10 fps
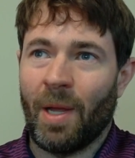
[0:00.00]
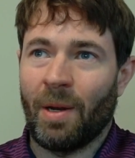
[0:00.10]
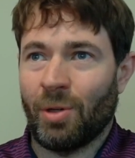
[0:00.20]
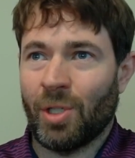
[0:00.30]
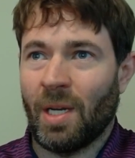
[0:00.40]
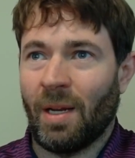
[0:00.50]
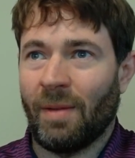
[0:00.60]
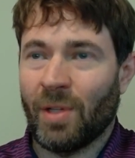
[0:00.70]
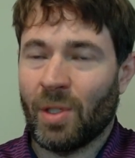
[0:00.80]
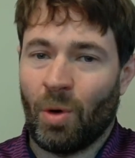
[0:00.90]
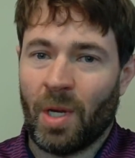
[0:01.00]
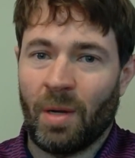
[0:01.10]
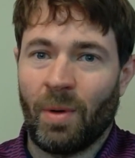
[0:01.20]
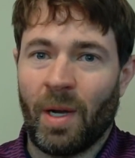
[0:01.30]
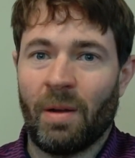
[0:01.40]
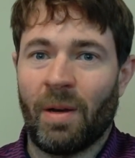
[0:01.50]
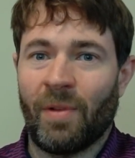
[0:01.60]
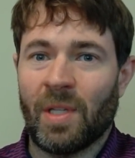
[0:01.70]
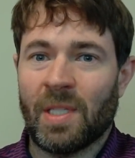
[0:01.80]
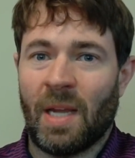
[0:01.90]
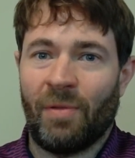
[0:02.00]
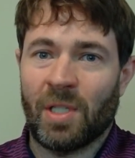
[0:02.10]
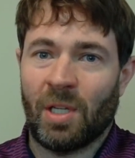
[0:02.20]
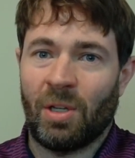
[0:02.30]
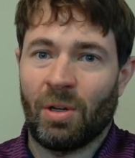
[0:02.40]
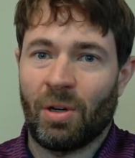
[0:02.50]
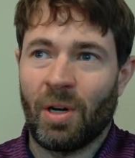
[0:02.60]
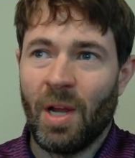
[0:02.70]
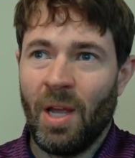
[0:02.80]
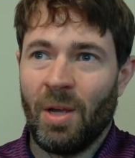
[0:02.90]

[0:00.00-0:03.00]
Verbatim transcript: and understanding if it's working well and if it's safe and secure?